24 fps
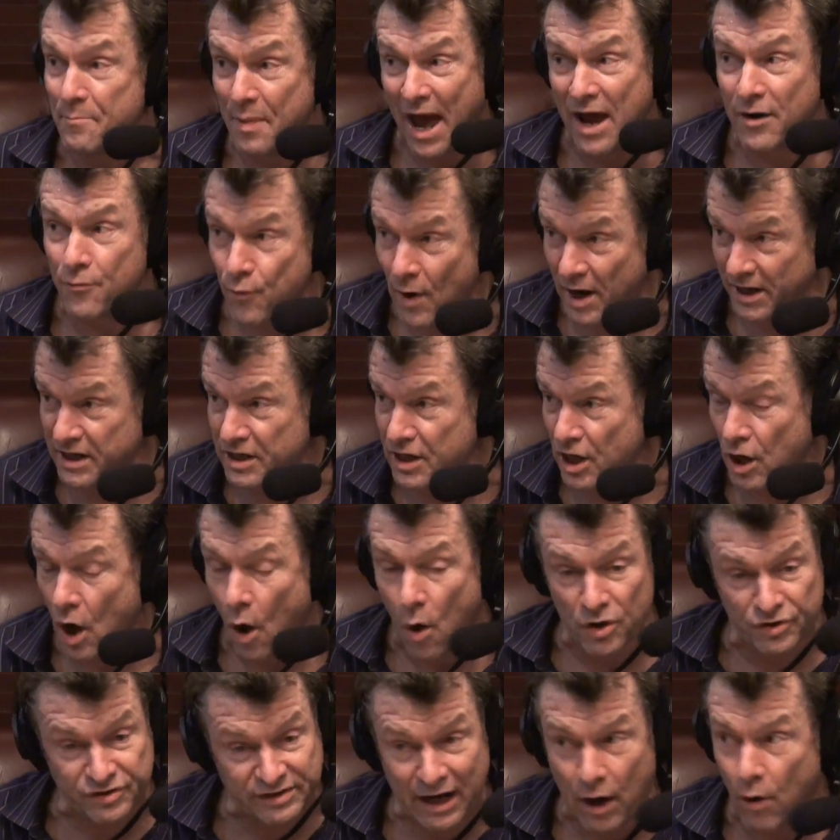Of bed ready to
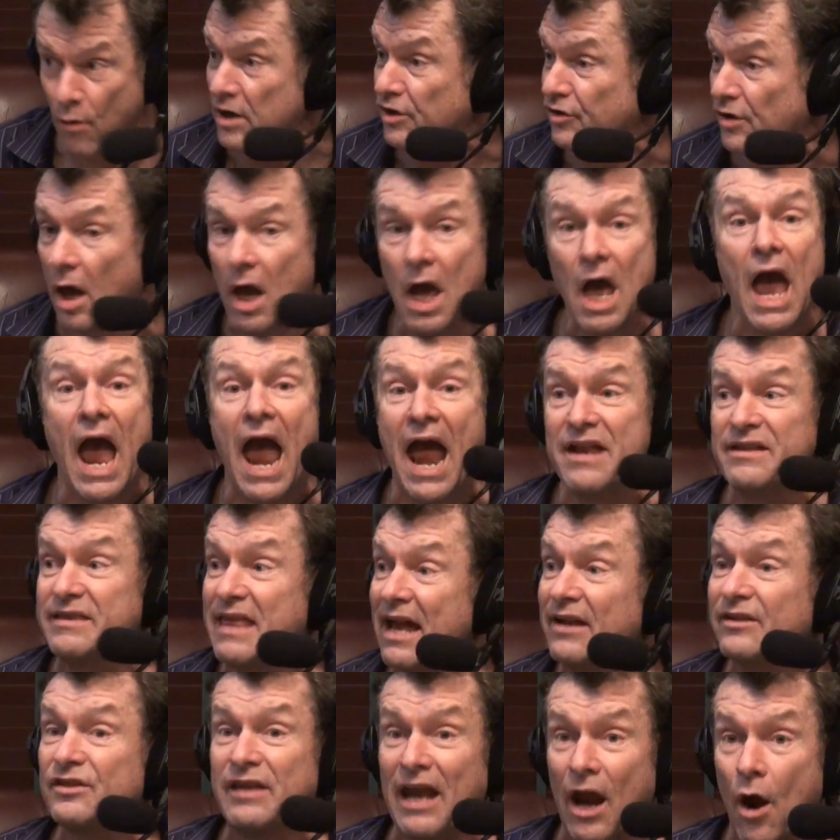go. And Terry's up. And
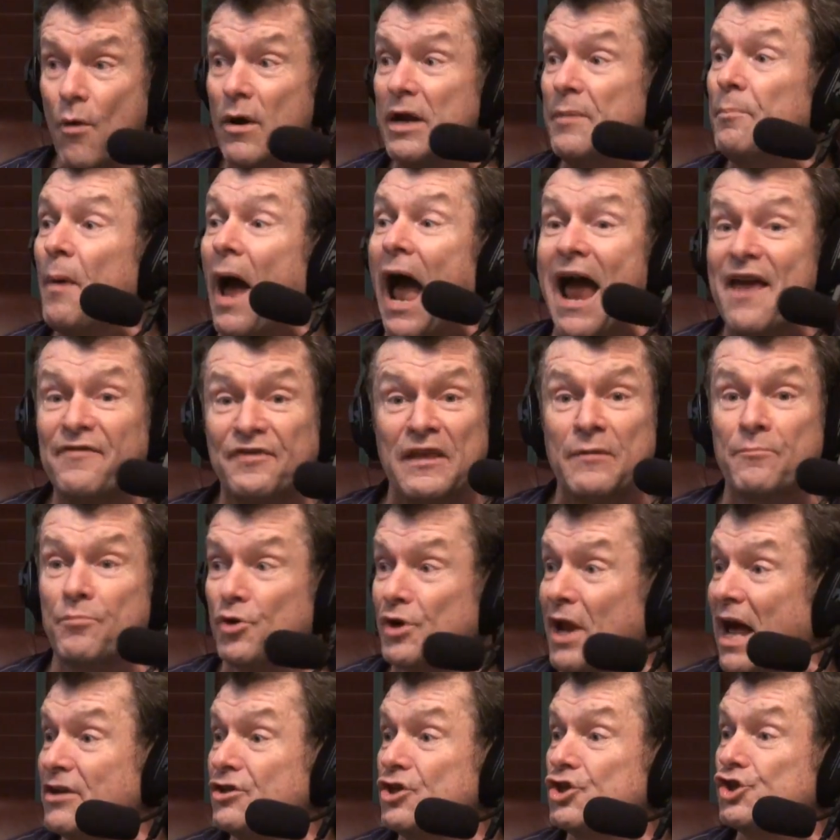then Terry, I think,
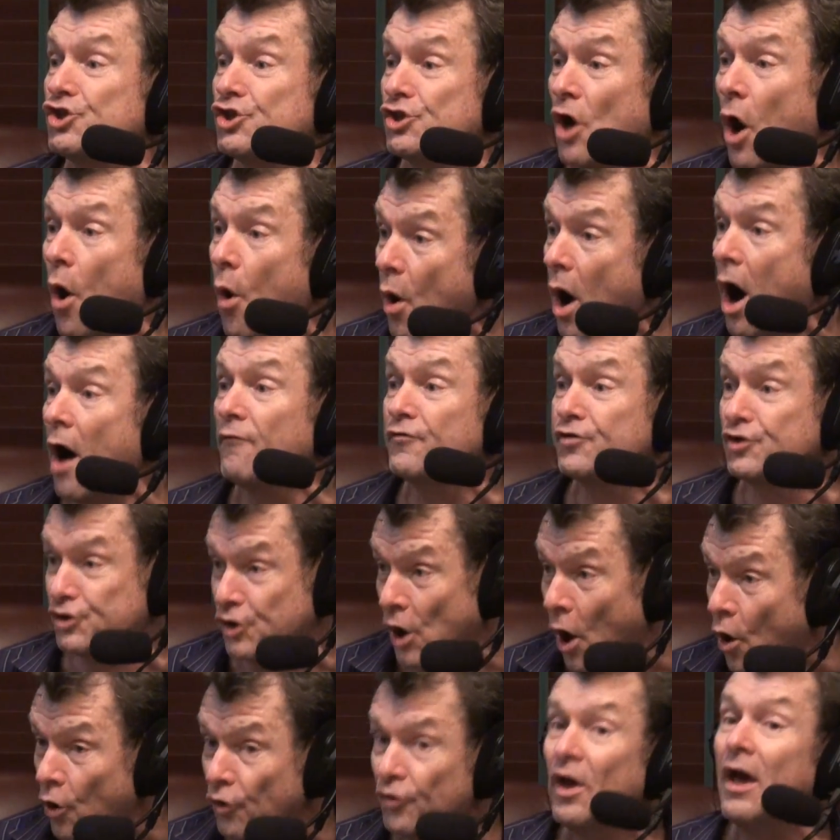put on the show of
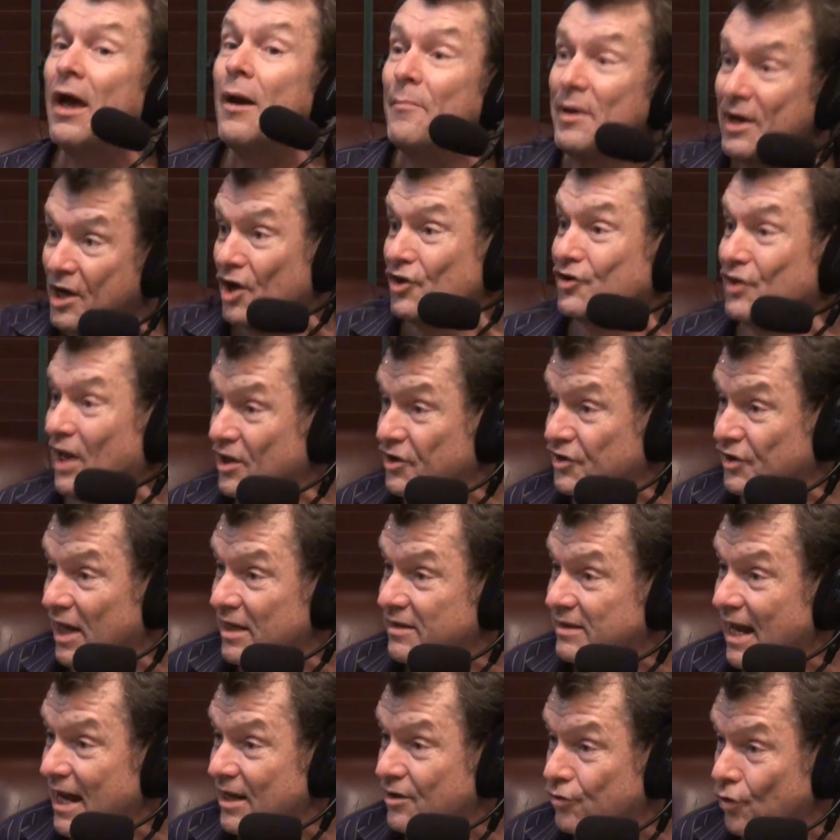shows because I
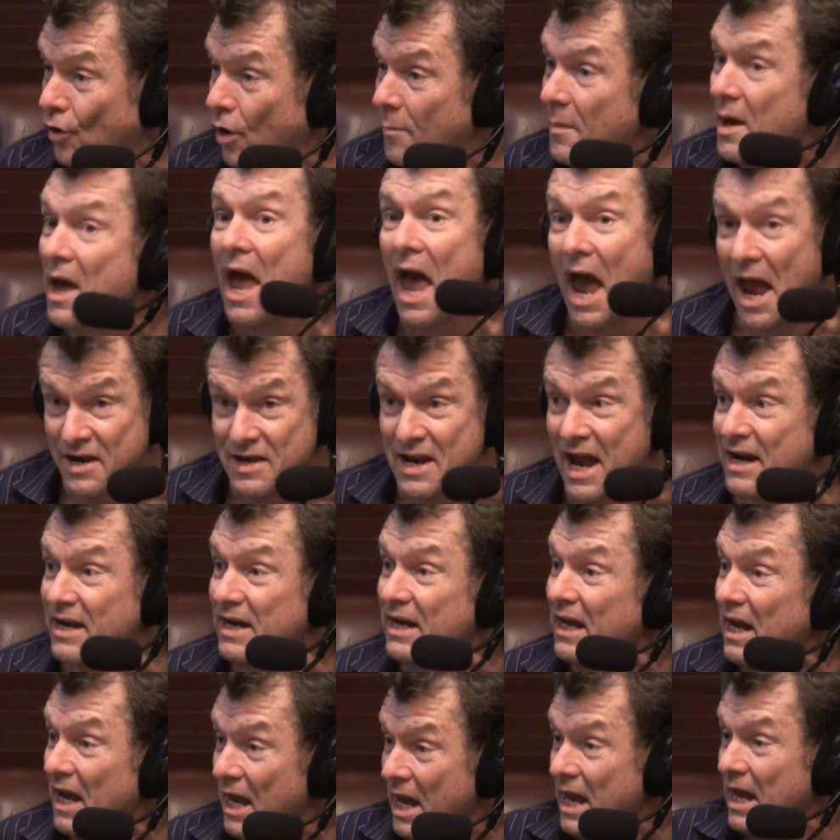said that to him. And
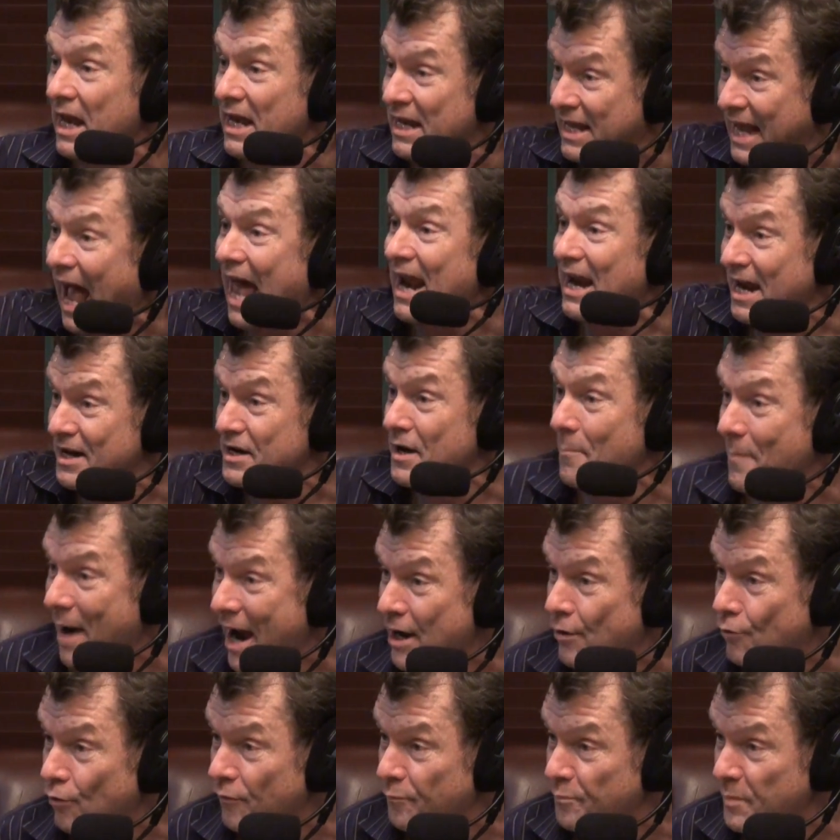then he caught on the
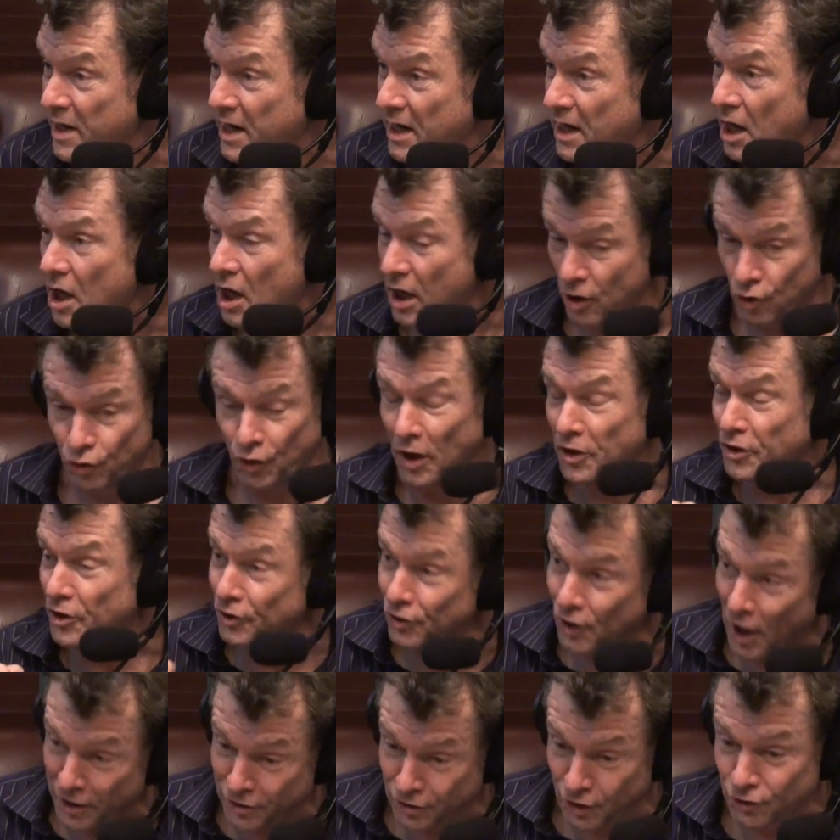mic with me. He goes, I
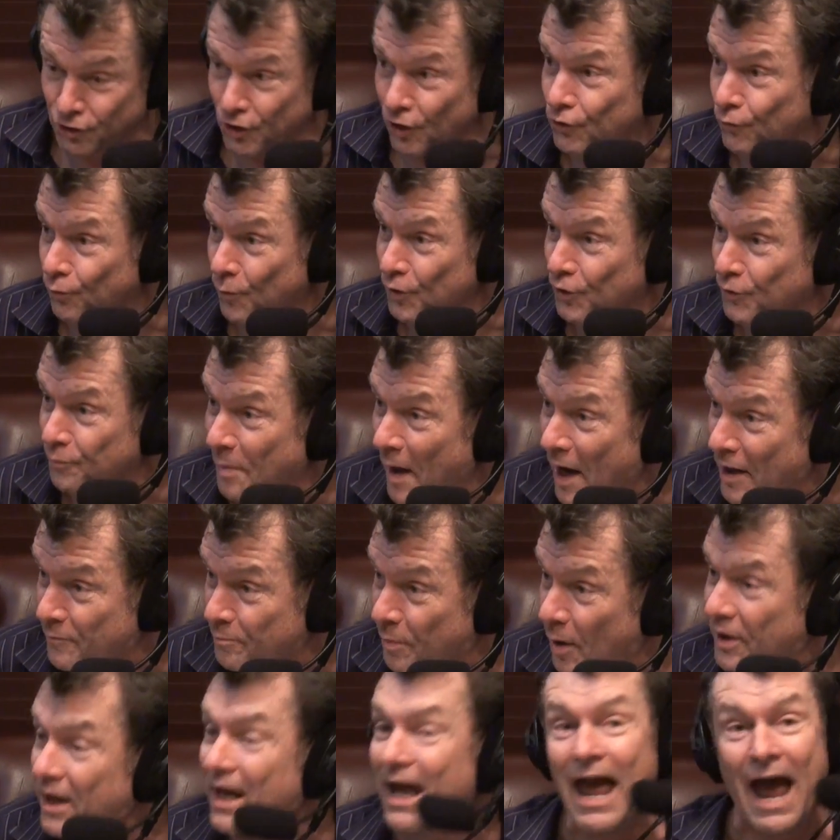didn't like the disrespect,
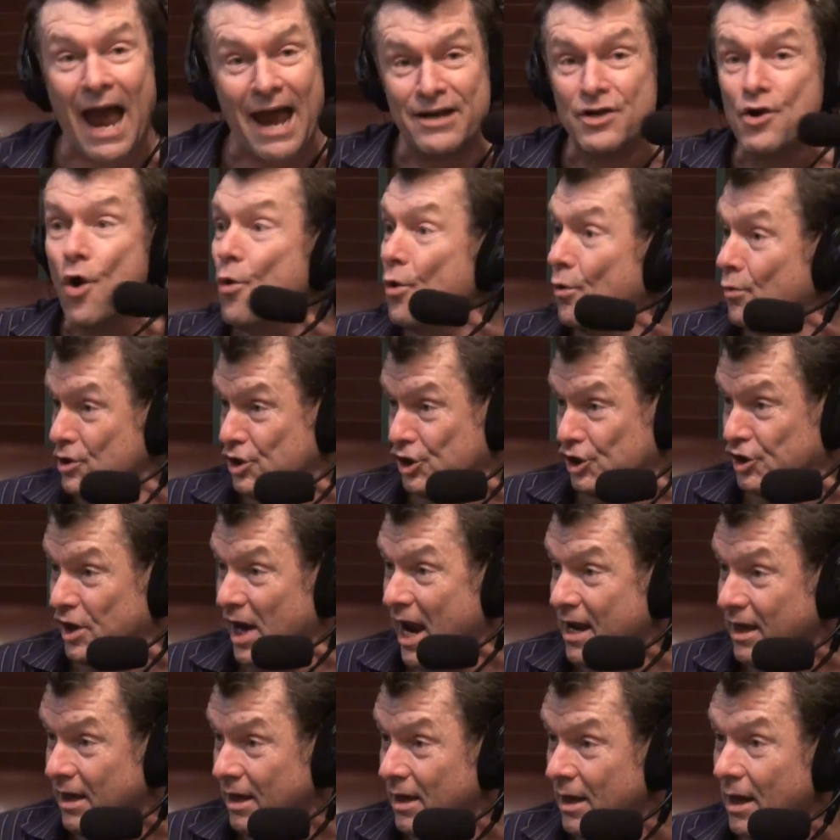but I knew it was
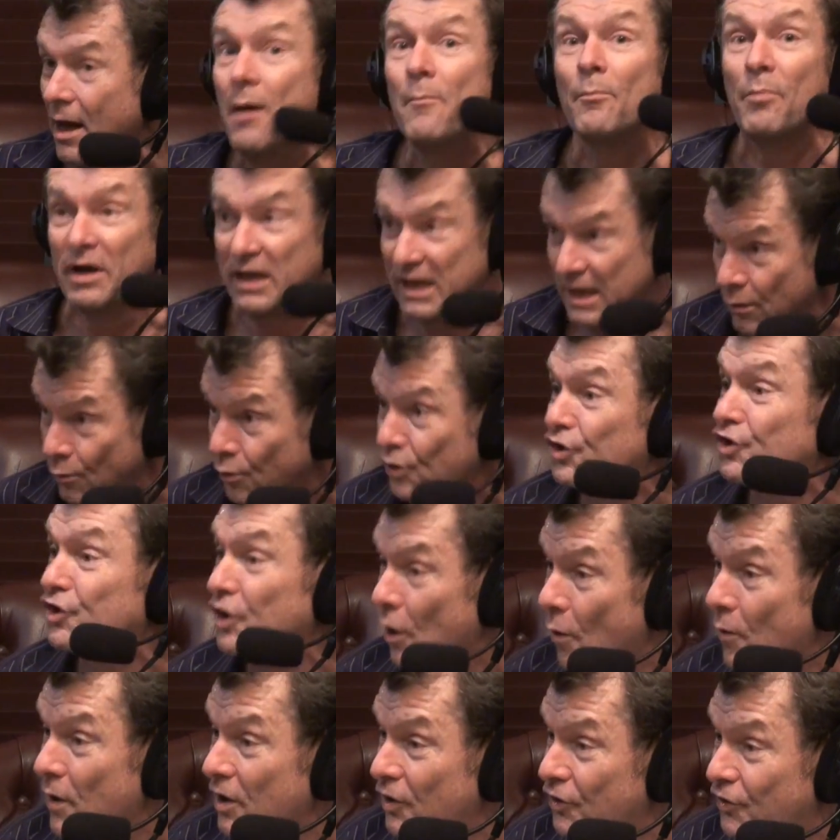shtick. But he was
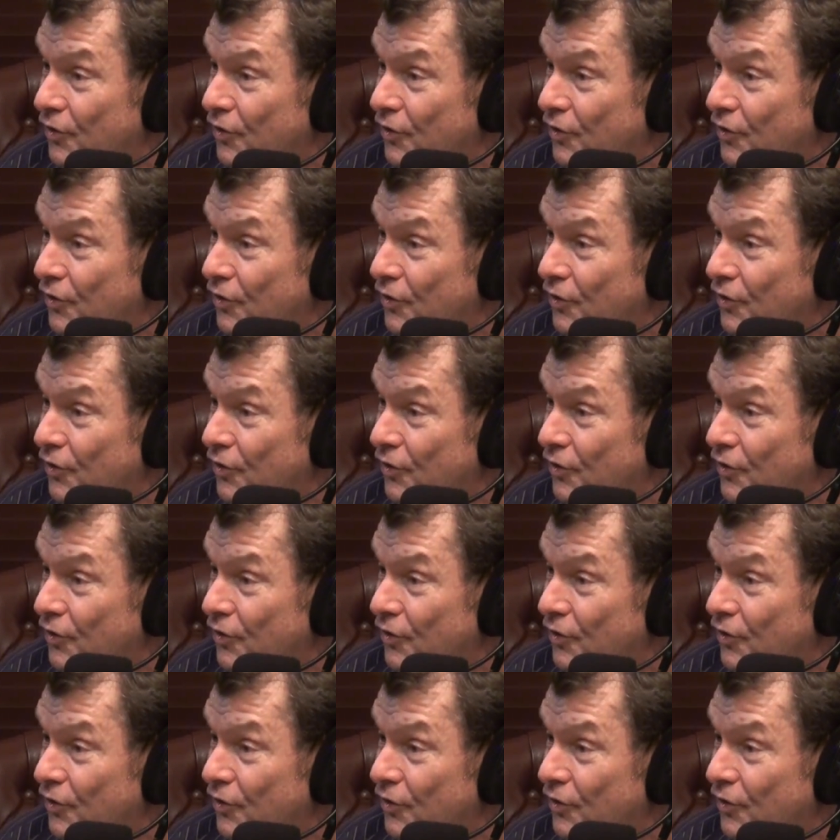serious.